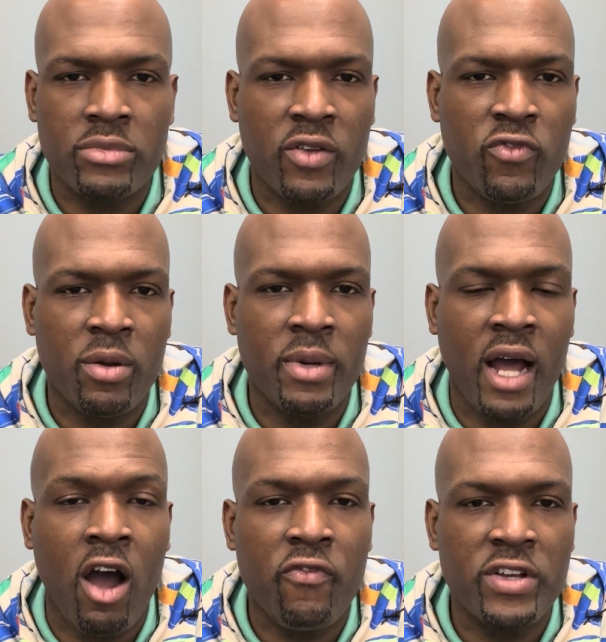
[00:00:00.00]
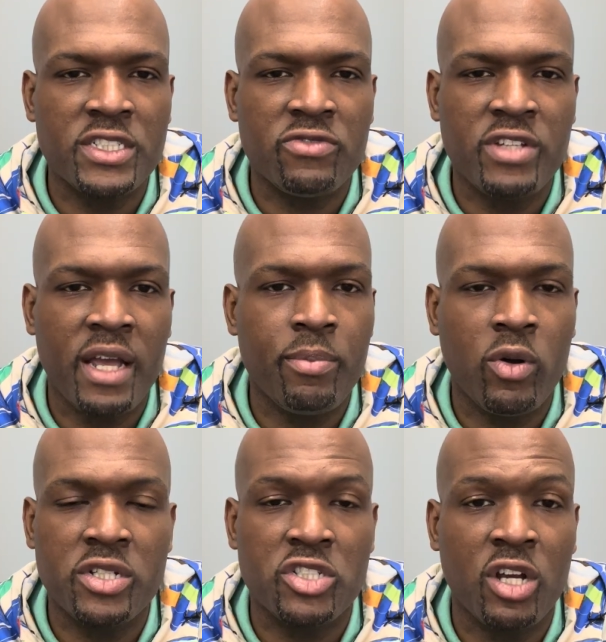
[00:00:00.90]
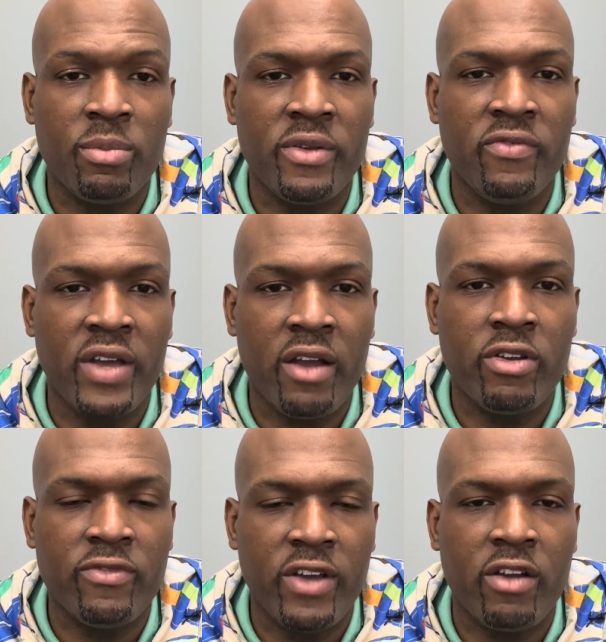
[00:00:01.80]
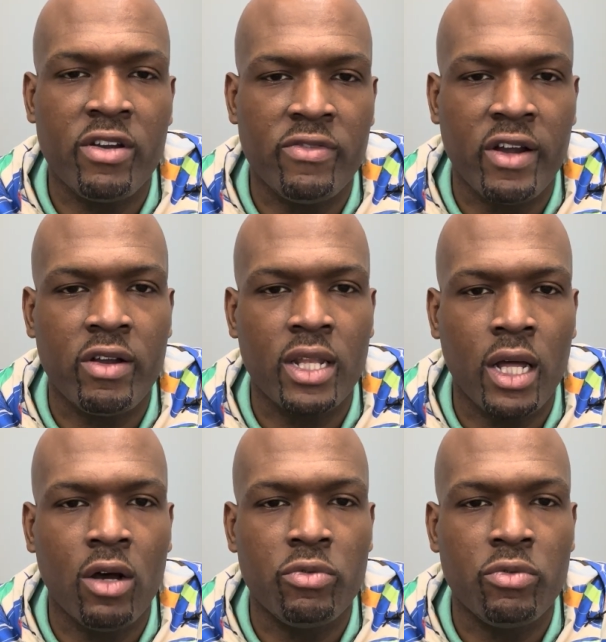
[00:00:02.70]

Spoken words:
from an offensive standpoint is going to be very, very, very low.